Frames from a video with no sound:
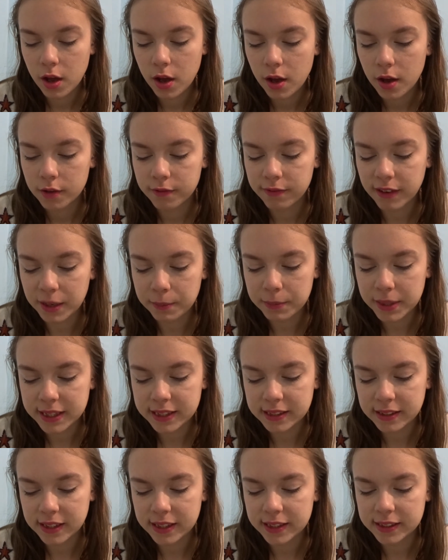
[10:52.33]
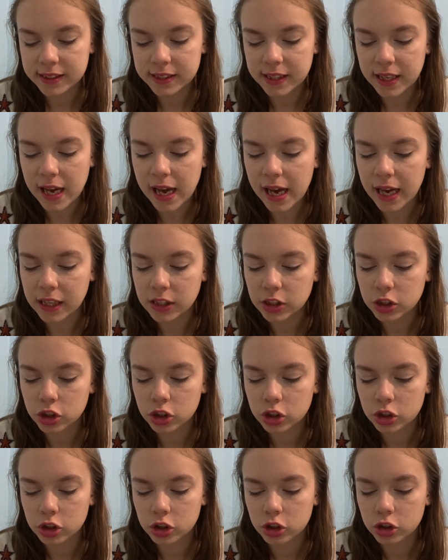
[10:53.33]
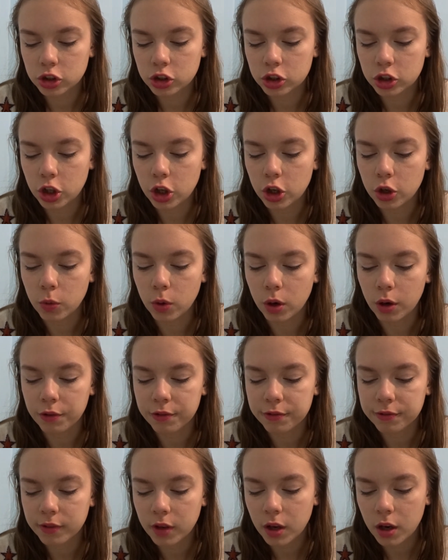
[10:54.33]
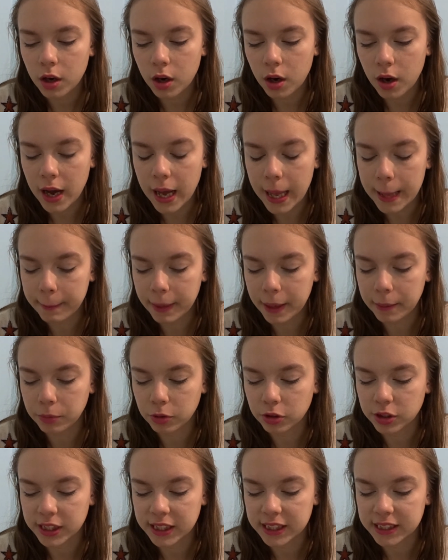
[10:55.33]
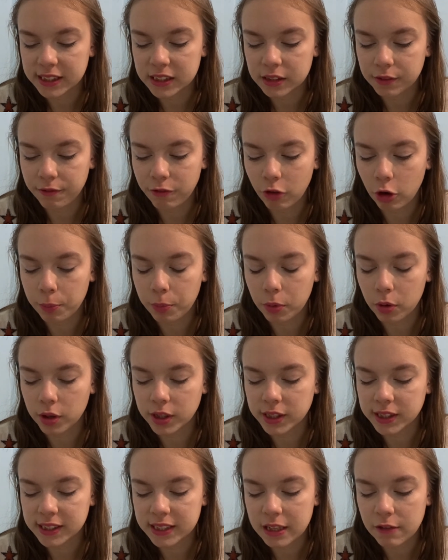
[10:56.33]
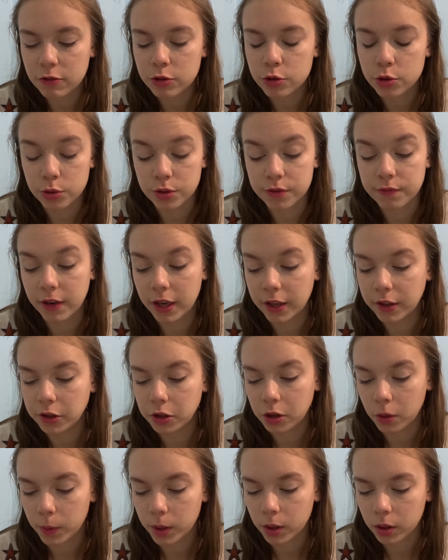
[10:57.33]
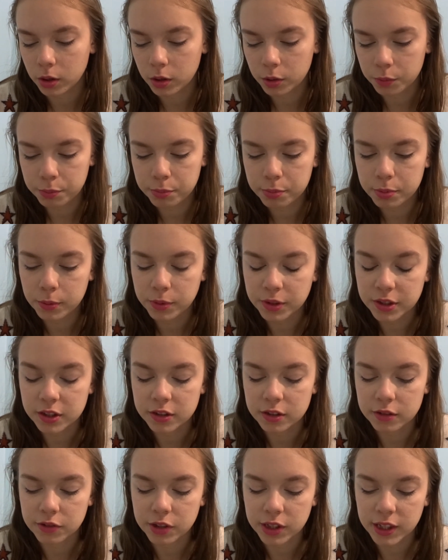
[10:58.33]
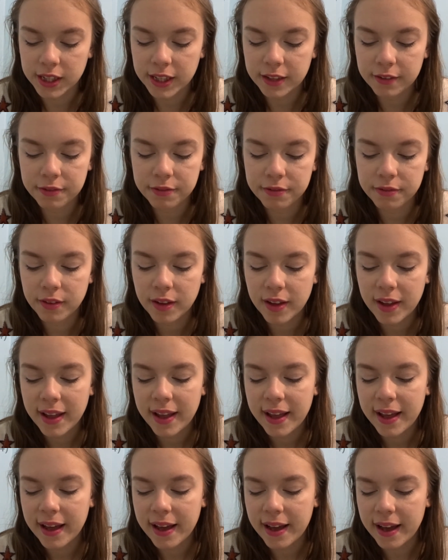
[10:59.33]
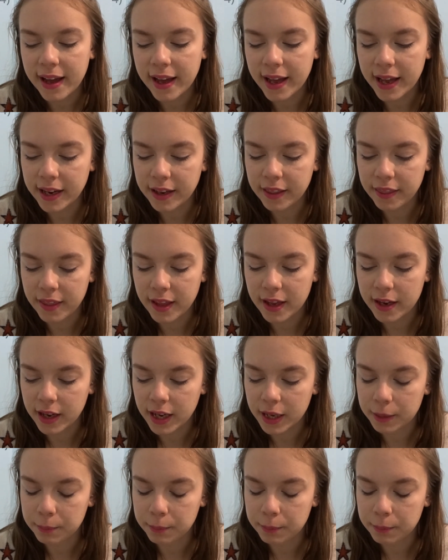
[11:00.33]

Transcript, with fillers: five minutes later at 2.04 and my blood is 4.7 so it's finally going up which is a relief and then I